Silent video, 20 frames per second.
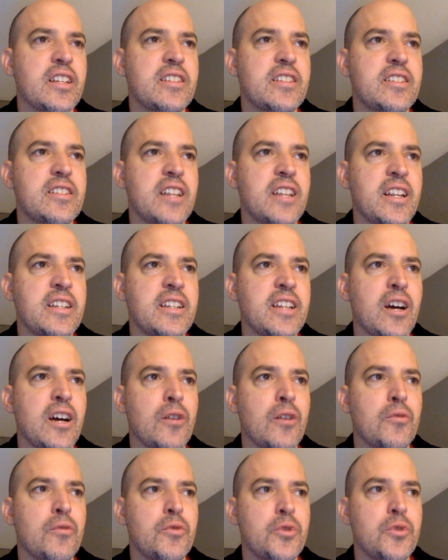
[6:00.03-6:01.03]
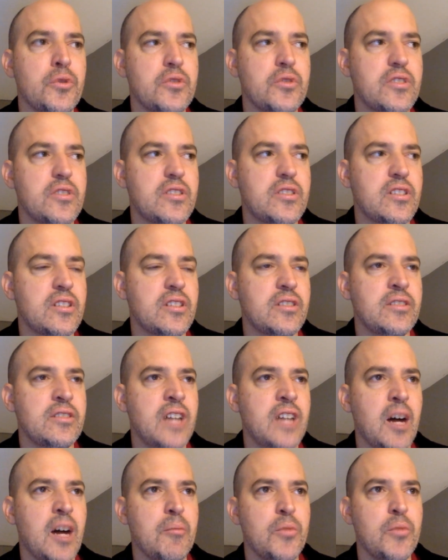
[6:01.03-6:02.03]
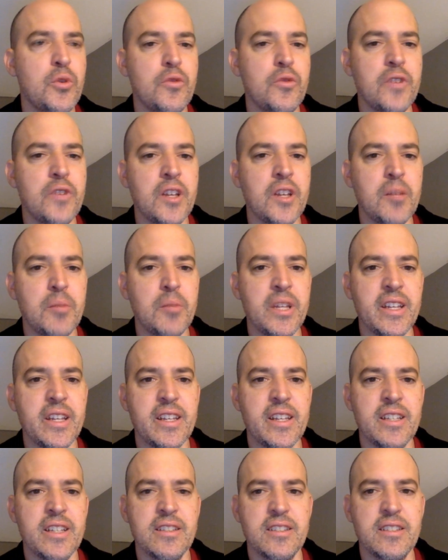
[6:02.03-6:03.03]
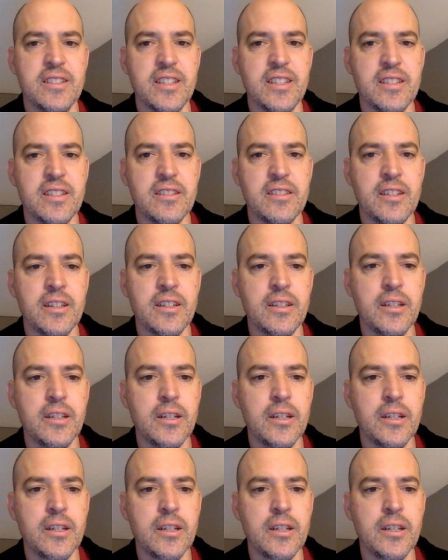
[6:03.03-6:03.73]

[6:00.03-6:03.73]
setting down roots, not moving, being consistent,